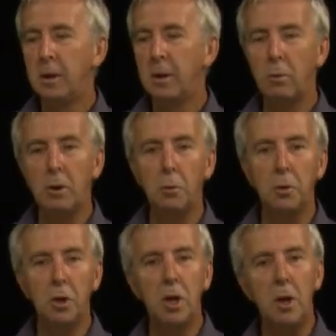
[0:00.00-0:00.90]
That's why it's
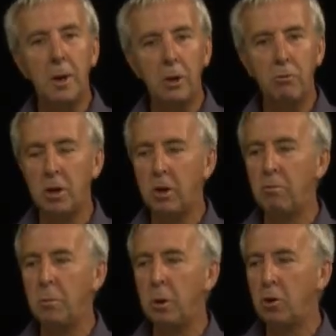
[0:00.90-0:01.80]
called a geometric
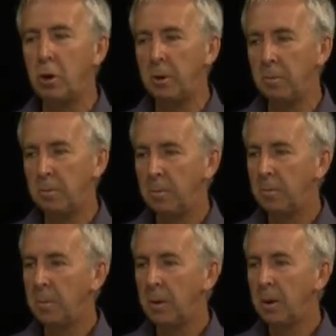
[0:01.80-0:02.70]
distribution.
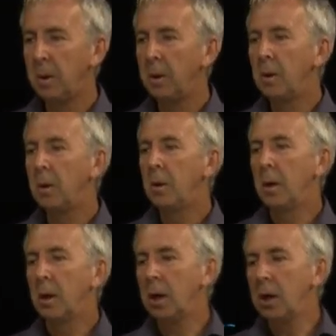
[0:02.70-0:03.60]

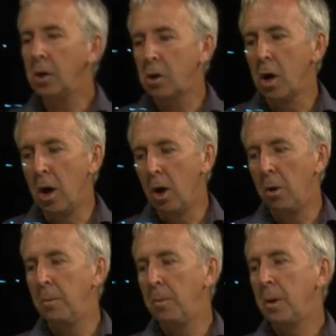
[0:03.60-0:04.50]
Each
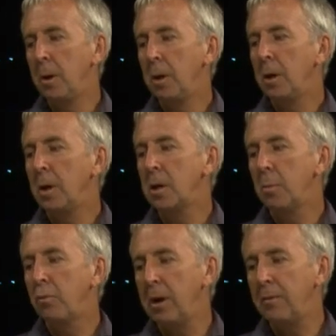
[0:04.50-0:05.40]
term is the
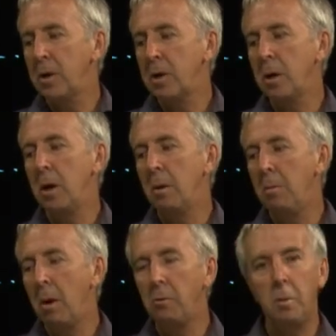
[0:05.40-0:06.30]
previous term
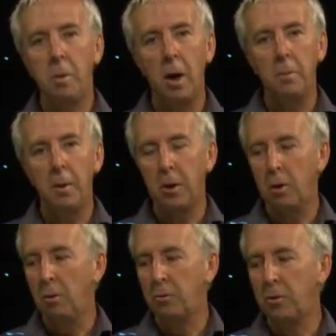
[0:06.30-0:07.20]
multiplied by the
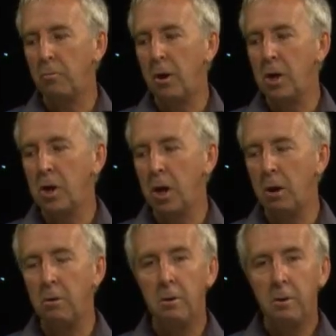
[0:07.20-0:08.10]
constant
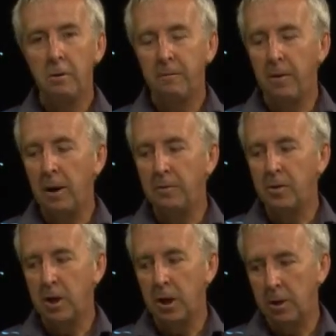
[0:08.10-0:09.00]
ratio
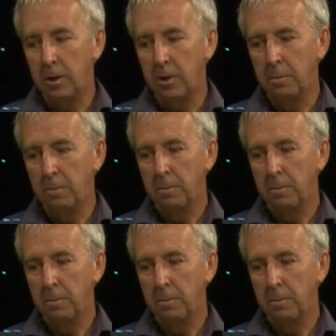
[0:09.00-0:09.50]
5/6.